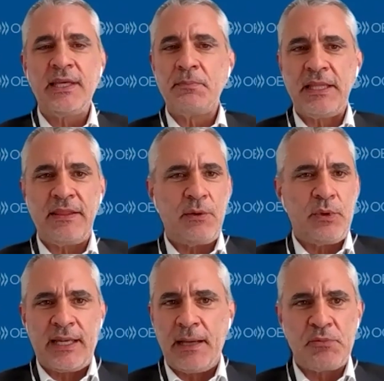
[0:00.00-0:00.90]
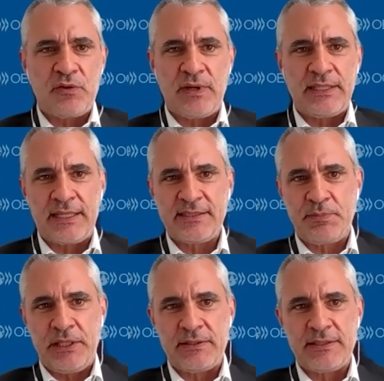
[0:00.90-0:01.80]
But I think with a number of other
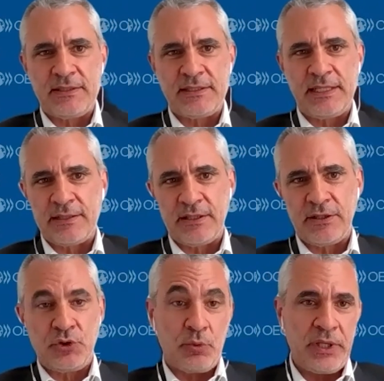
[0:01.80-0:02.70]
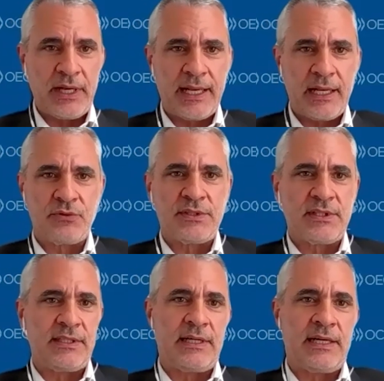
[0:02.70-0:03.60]
experiences in other European countries
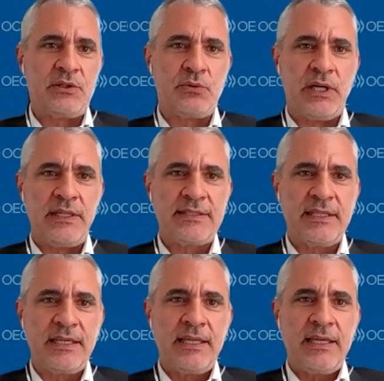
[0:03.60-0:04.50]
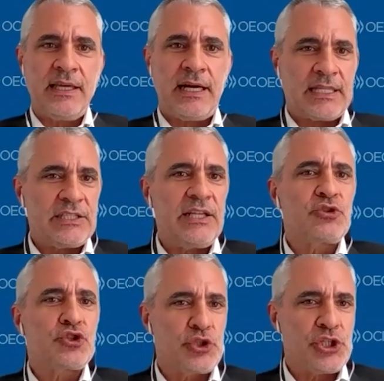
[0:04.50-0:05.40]
and otherwise, actually
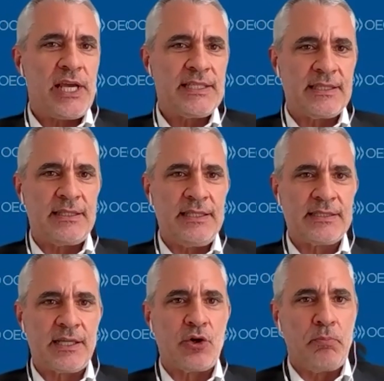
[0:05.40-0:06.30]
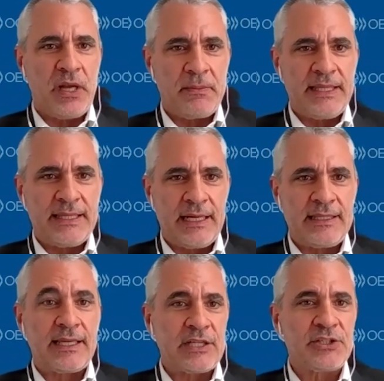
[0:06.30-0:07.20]
suggest that this
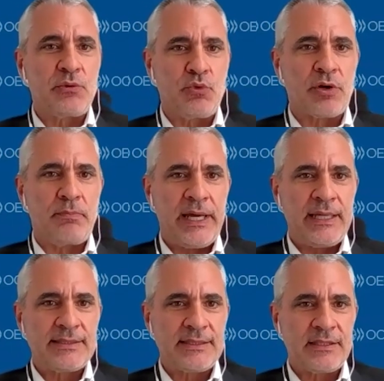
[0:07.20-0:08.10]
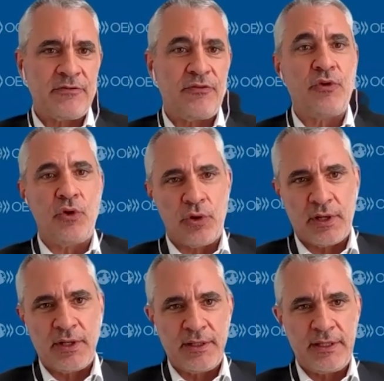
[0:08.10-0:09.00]
complementarity can actually work best
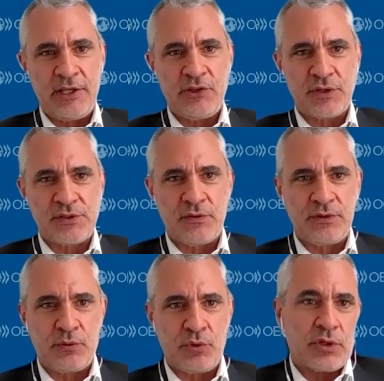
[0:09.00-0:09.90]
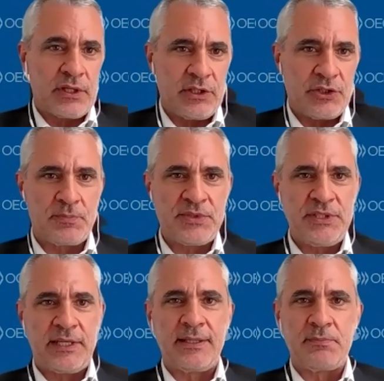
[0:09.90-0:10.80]
for the interests of the worker, the job
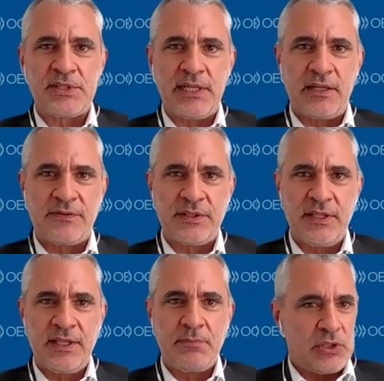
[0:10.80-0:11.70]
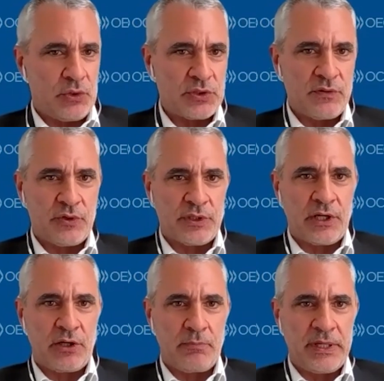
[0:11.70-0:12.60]
seeker themselves, but also for the
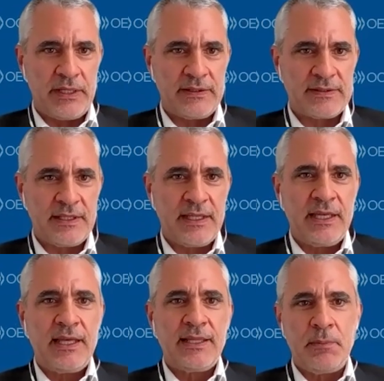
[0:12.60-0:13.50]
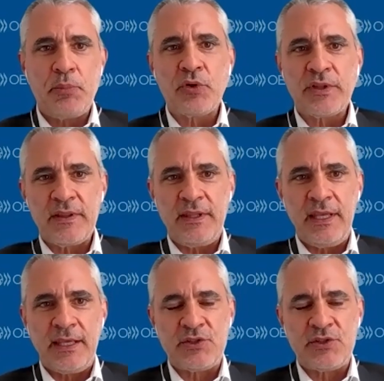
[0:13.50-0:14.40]
companies. The important
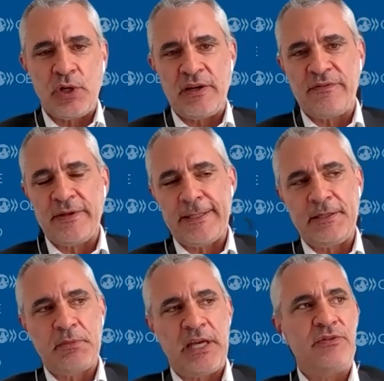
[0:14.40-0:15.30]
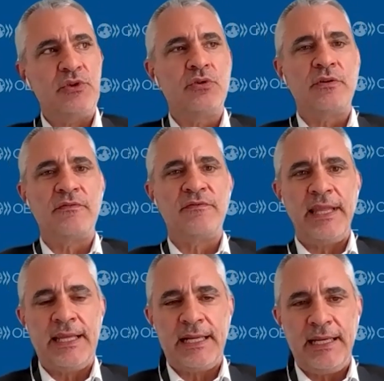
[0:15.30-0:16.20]
thing is to have, in my view,
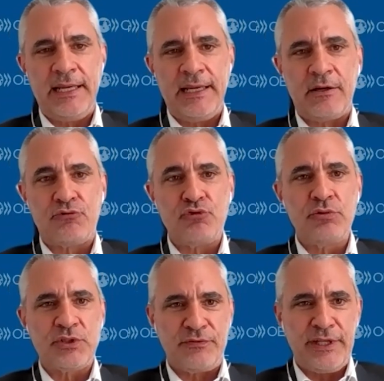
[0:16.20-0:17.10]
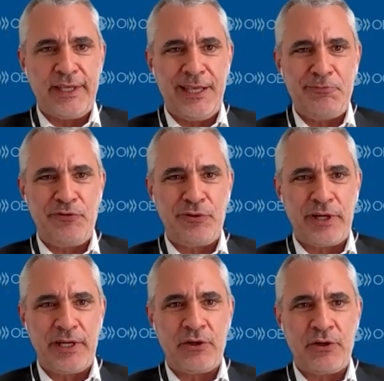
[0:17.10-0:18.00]
very clear rules of the game, if you
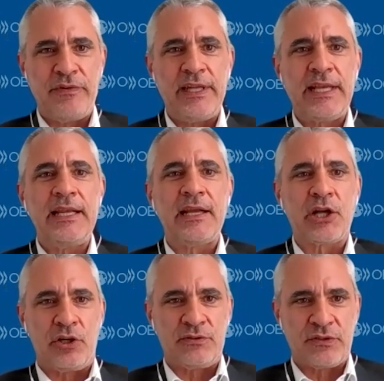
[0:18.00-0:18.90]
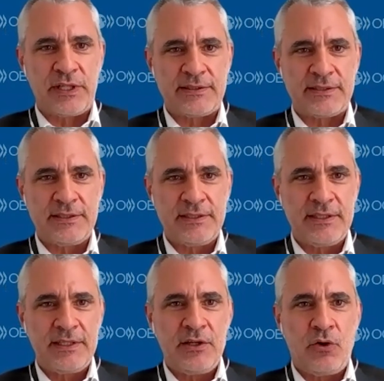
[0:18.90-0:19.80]
like, or very clear contracts
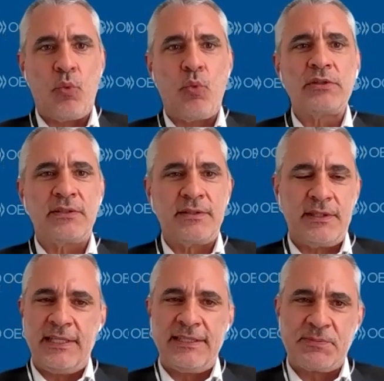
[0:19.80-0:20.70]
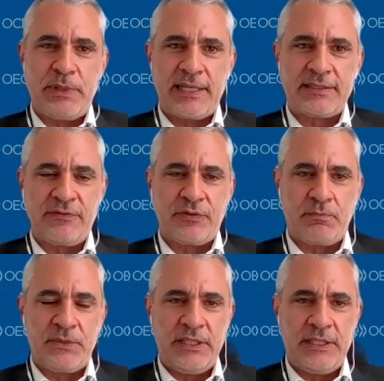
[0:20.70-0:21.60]
on what it is expected
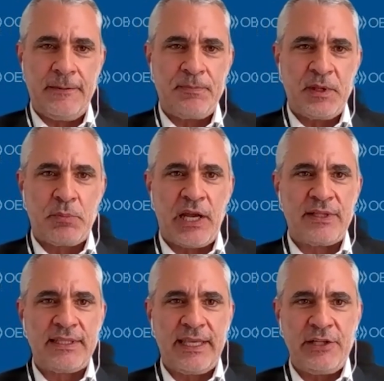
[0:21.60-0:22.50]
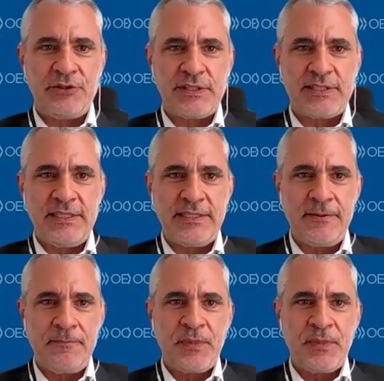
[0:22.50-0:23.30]
from the private agencies.